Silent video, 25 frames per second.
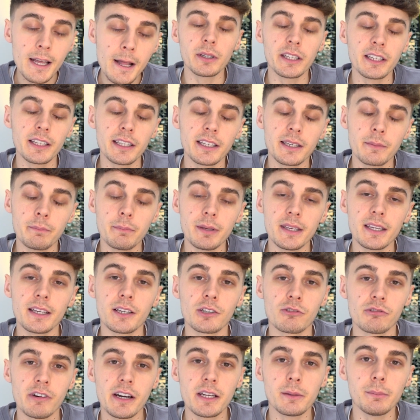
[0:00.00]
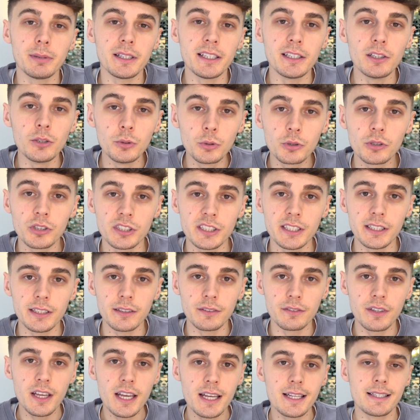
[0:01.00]
It can be incredibly
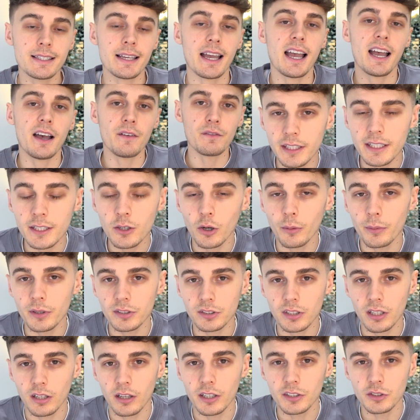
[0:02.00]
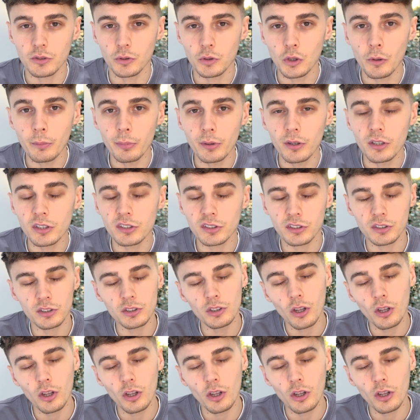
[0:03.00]
lucrative to have e-commerce clients on your books.